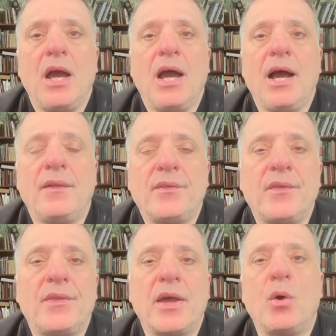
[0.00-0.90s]
and
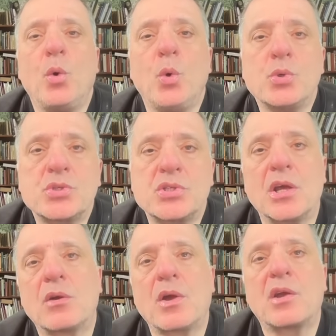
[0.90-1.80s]
that they're
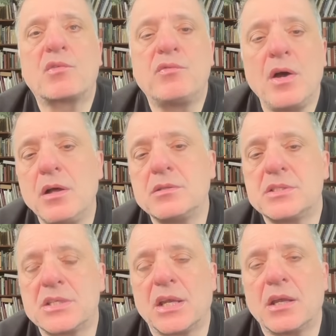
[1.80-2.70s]
also
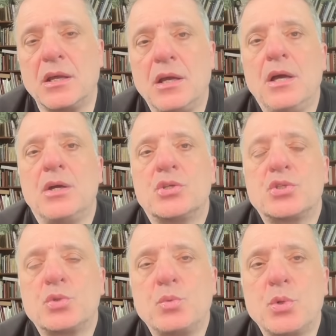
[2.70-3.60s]
advancing
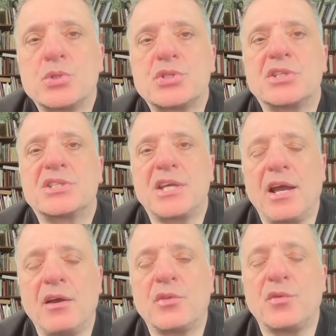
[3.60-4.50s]
towards
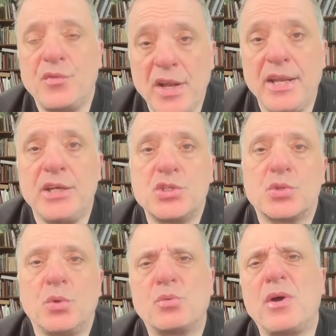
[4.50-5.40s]
the village,
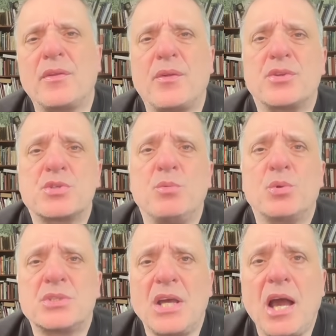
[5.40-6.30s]
or rather the
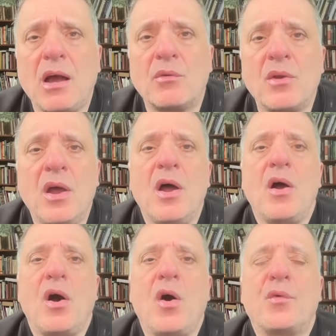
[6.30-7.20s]
small town,
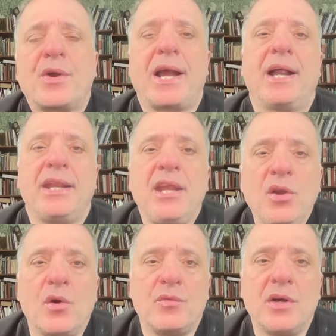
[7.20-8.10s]
of
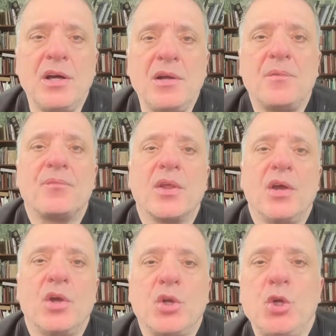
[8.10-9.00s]
Kalynove,
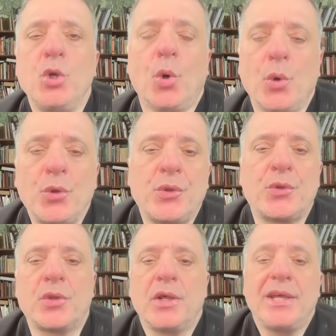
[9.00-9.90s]

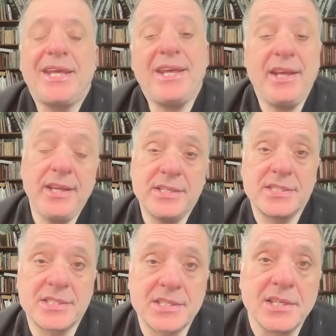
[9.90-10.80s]

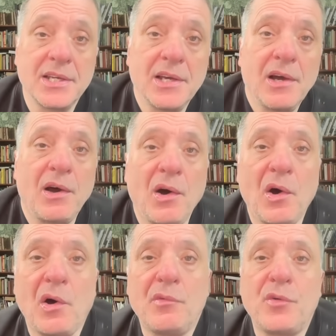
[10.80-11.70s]
northeast
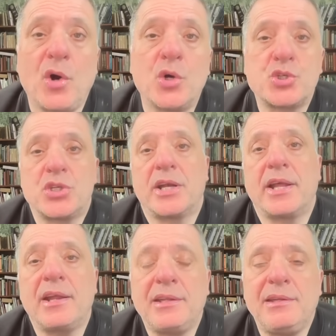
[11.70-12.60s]
of
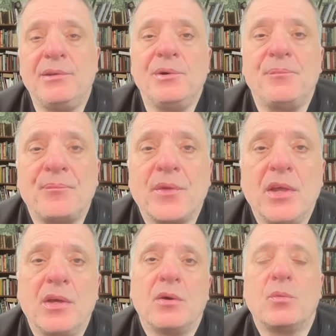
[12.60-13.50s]
Ocheretino,
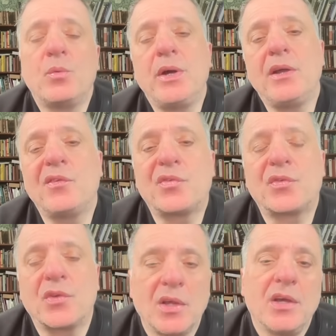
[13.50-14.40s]
with